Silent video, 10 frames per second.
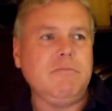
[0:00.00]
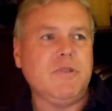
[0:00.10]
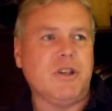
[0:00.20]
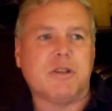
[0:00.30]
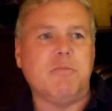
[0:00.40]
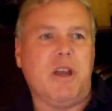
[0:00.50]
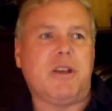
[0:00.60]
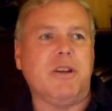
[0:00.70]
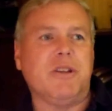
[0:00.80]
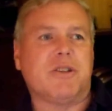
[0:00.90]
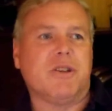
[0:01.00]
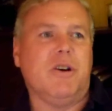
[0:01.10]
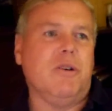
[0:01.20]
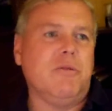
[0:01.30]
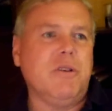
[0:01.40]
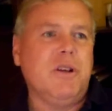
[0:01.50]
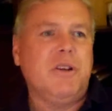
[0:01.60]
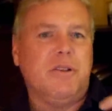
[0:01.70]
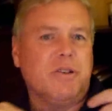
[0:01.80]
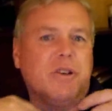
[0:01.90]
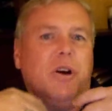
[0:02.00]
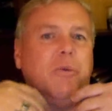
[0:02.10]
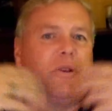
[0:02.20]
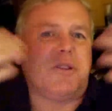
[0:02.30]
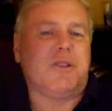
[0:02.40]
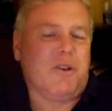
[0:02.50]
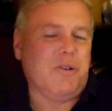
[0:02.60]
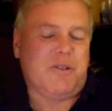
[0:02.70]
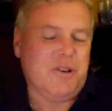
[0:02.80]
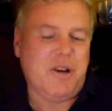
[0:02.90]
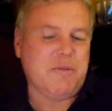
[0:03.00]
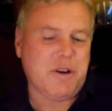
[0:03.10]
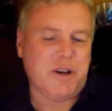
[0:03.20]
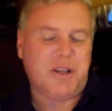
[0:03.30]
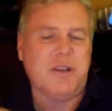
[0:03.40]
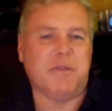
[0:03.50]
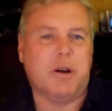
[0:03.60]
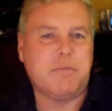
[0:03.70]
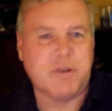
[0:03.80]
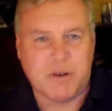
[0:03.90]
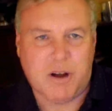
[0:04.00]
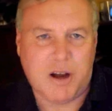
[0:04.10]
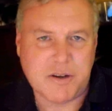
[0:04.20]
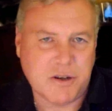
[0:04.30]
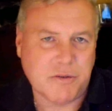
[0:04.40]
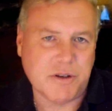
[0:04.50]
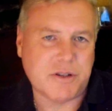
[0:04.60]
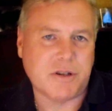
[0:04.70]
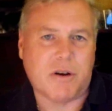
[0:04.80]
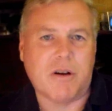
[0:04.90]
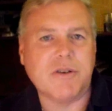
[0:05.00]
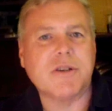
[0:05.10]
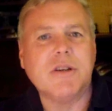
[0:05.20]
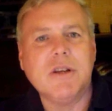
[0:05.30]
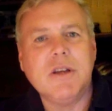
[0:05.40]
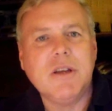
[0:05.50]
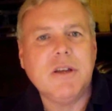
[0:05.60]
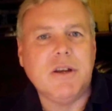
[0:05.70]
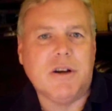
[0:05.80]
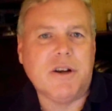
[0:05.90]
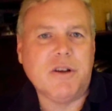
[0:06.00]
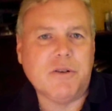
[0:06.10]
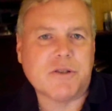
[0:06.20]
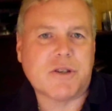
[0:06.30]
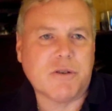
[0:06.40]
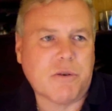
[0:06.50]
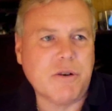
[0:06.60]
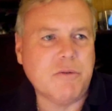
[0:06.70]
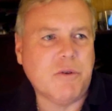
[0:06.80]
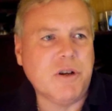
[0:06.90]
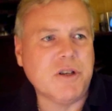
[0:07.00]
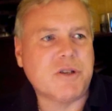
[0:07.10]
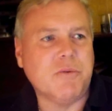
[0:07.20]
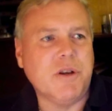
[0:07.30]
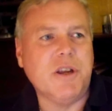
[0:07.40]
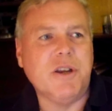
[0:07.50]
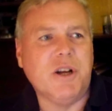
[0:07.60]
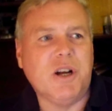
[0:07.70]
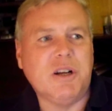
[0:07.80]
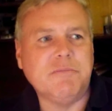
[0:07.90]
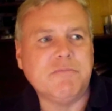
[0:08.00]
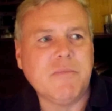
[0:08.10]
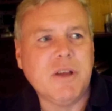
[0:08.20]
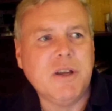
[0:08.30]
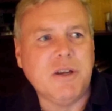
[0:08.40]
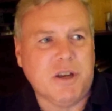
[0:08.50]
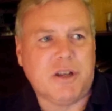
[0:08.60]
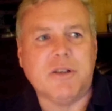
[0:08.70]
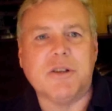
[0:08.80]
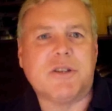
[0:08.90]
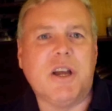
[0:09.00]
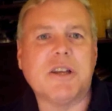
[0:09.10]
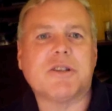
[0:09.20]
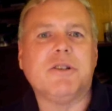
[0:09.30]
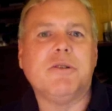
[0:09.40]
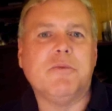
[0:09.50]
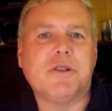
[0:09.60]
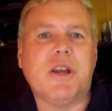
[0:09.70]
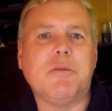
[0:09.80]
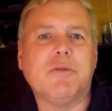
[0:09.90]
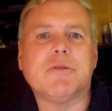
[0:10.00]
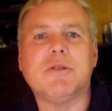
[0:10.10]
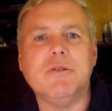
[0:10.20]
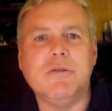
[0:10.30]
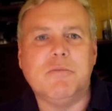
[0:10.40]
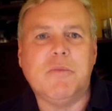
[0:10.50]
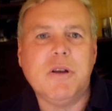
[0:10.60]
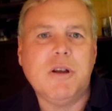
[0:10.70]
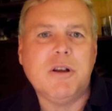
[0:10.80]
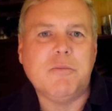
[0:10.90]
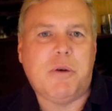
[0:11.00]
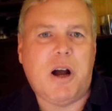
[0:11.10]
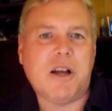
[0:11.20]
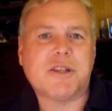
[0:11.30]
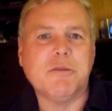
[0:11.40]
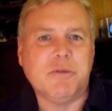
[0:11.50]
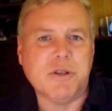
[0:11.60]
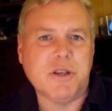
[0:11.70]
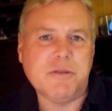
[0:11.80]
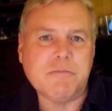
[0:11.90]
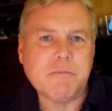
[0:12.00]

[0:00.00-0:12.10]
just making it so there's always they're they're never going to give up their ongoing charge. You know, the old story was when um, Nikola Tesla was able to possibly